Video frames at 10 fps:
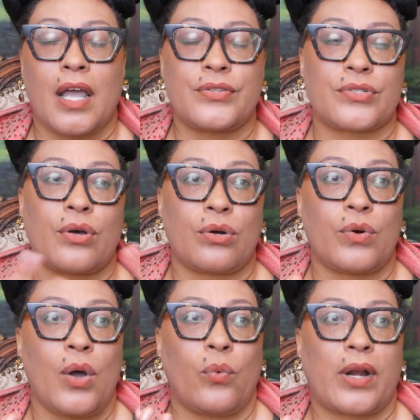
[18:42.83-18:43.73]
And
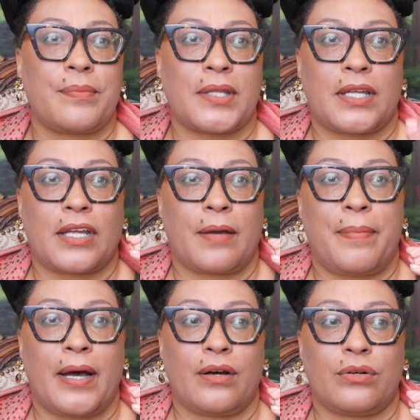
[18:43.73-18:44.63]
so when I'm thinking
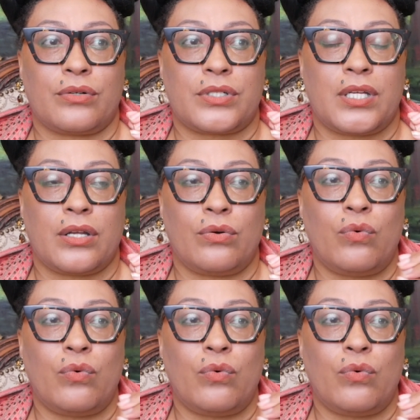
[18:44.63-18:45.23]
about